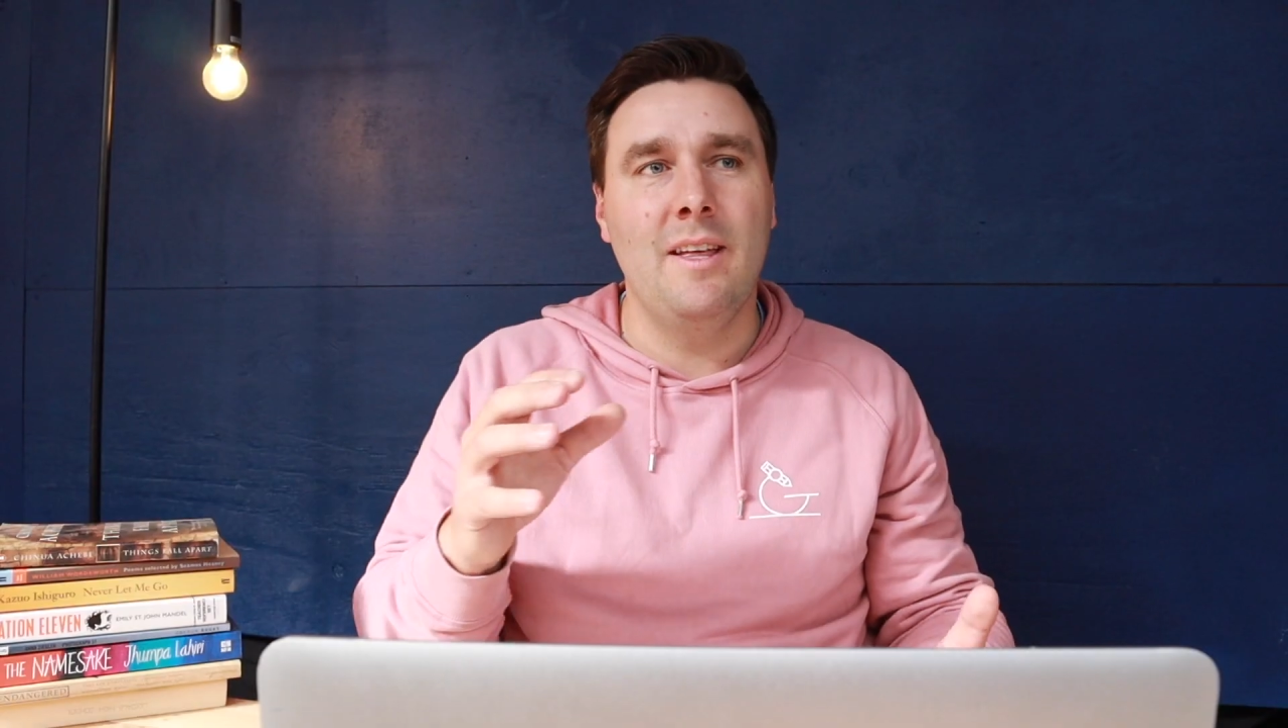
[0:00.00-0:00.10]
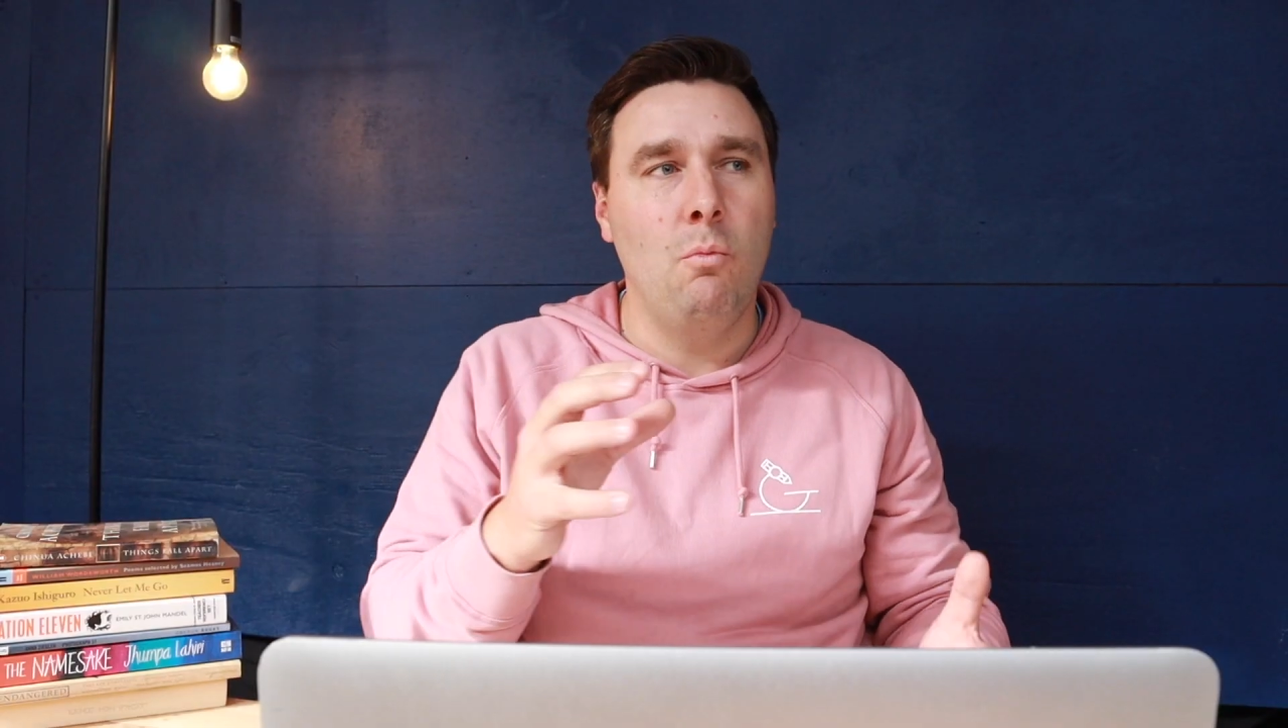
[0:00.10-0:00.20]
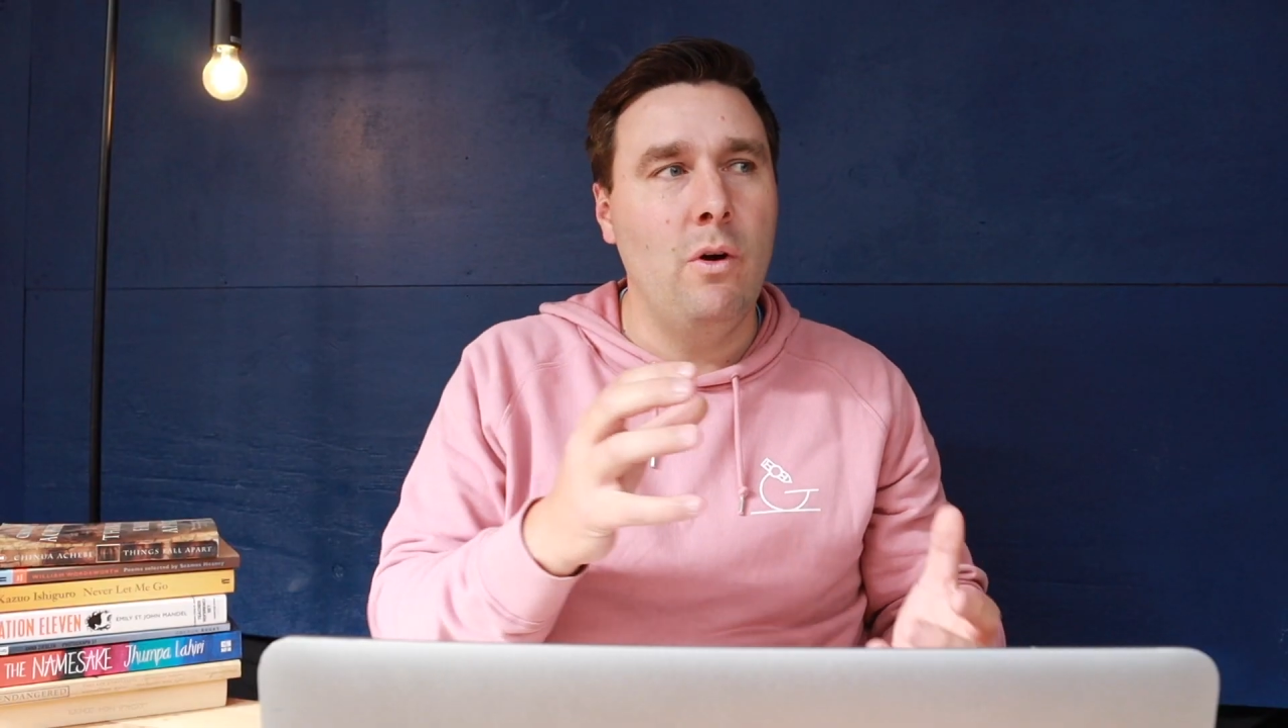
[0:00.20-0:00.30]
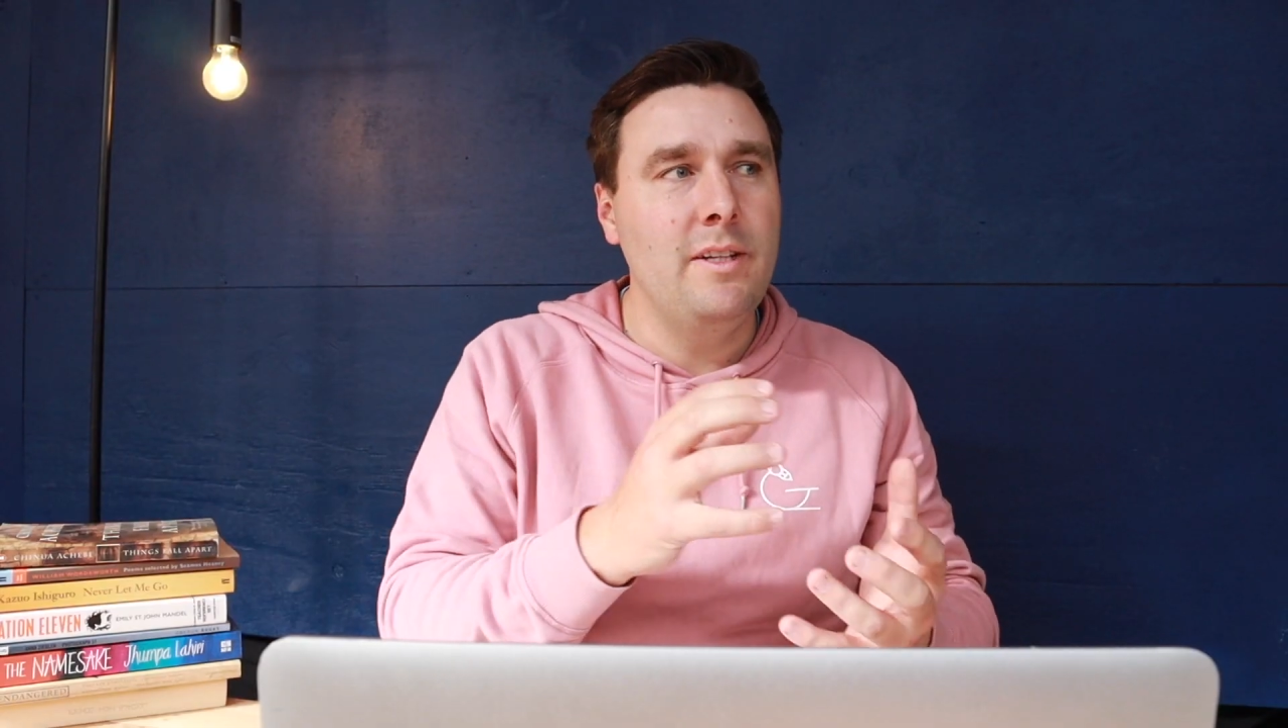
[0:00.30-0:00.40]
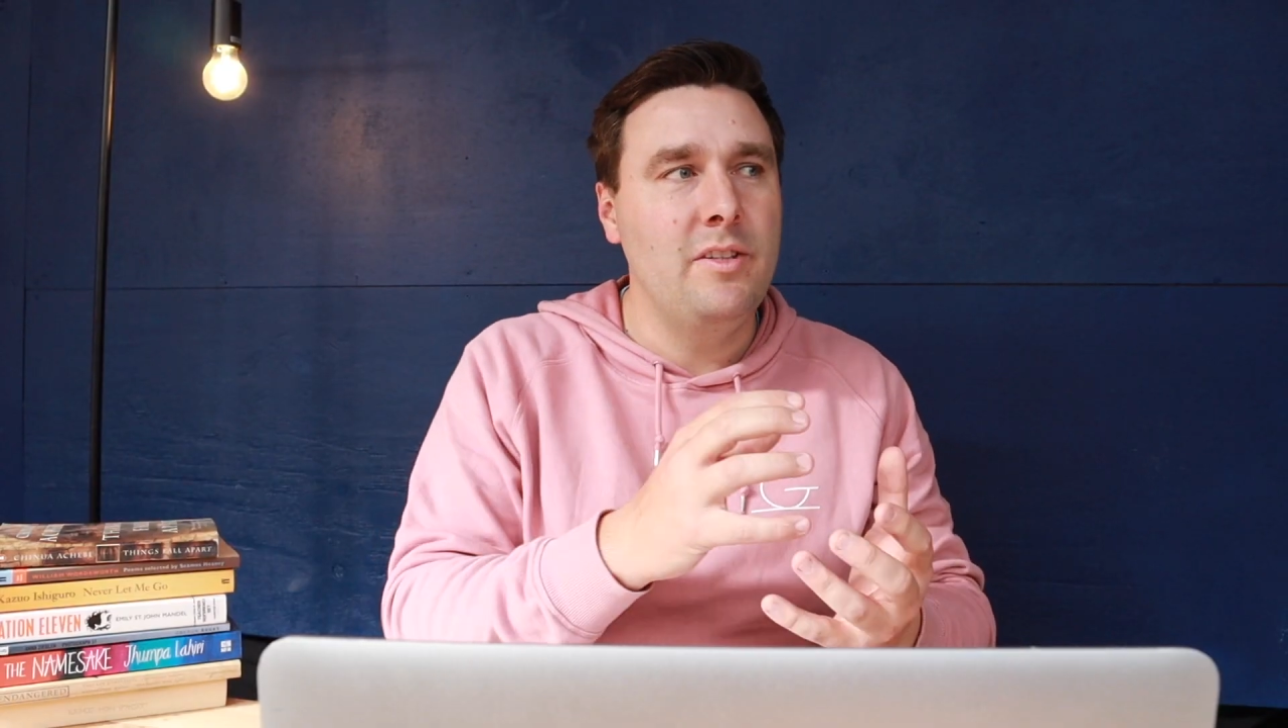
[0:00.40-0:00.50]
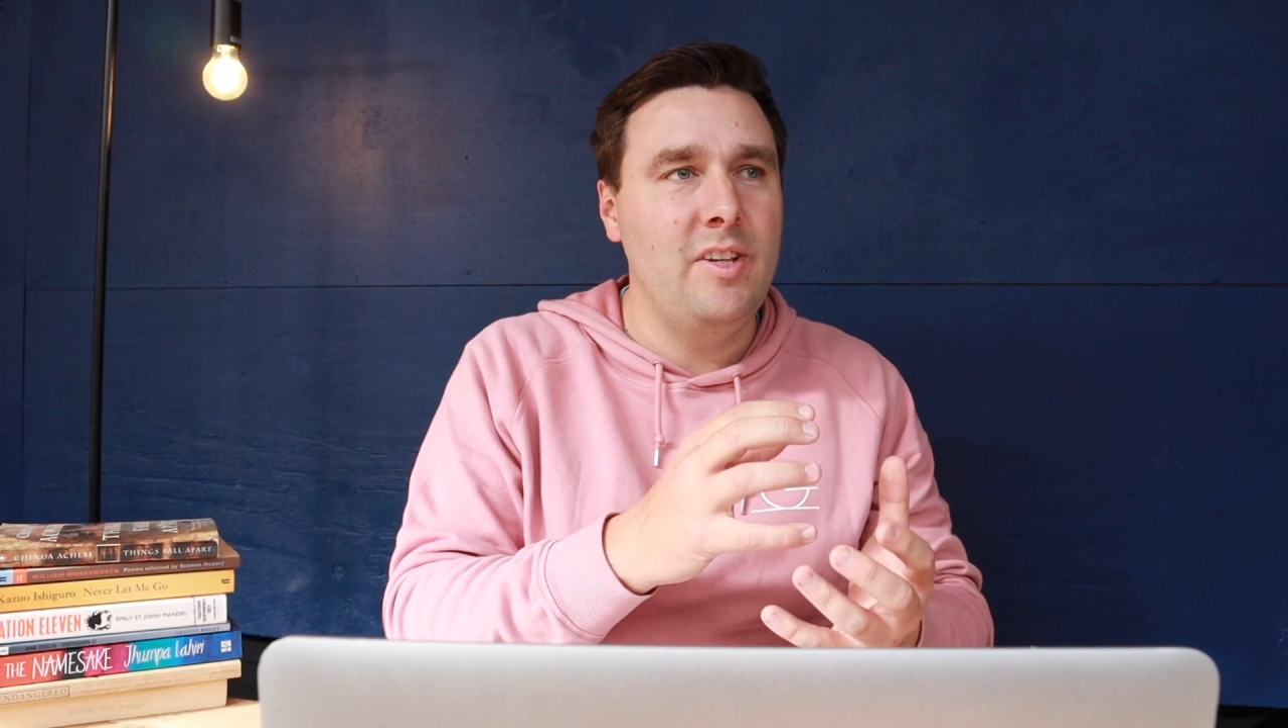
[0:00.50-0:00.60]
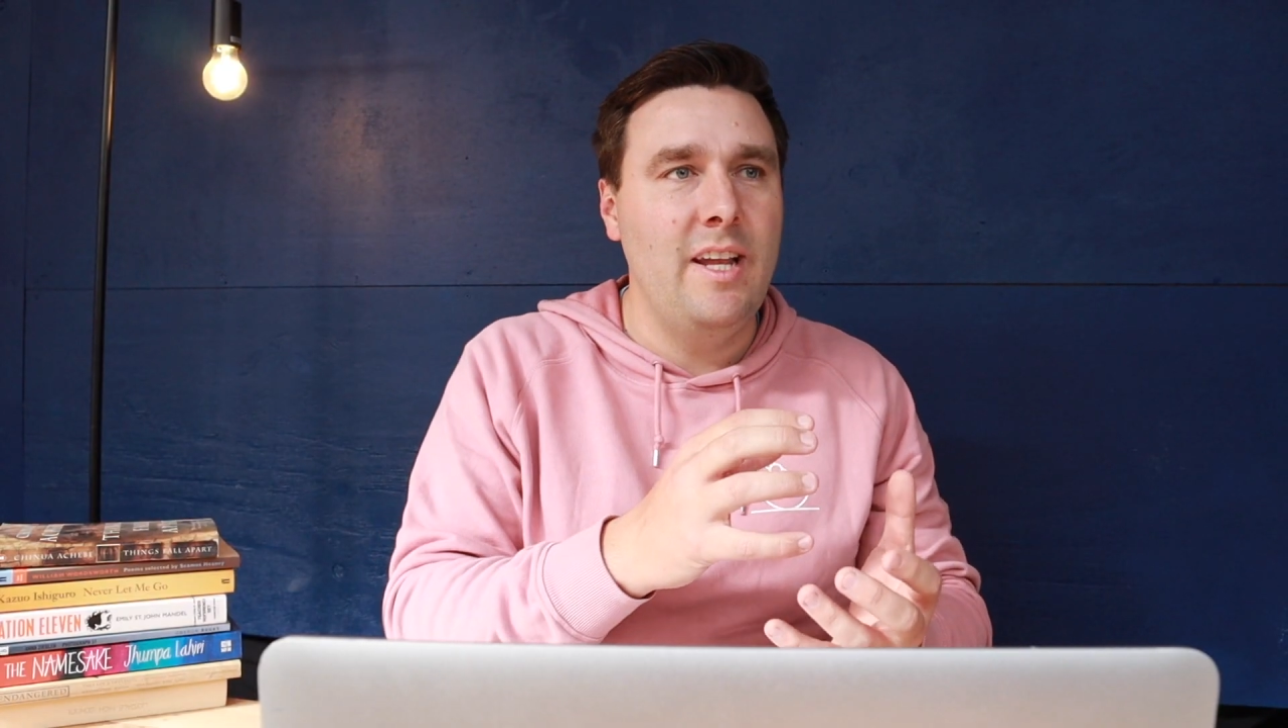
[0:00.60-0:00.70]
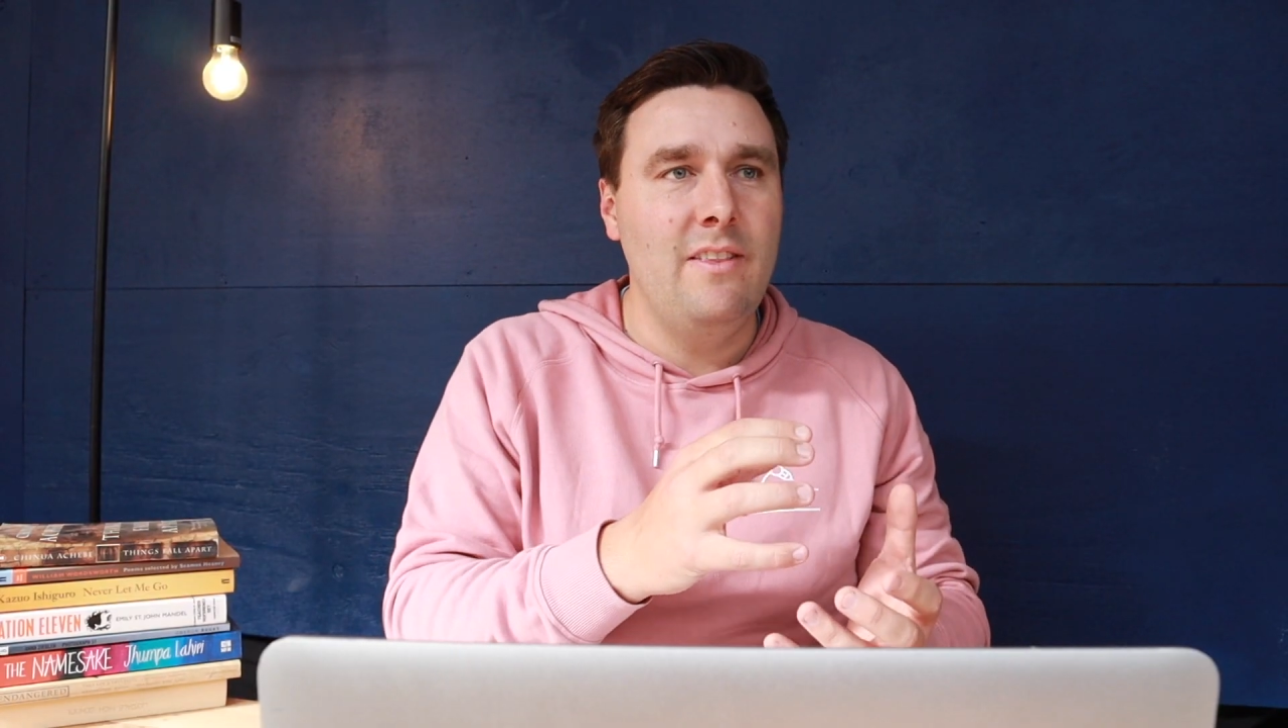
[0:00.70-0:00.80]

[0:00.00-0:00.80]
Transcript: what is said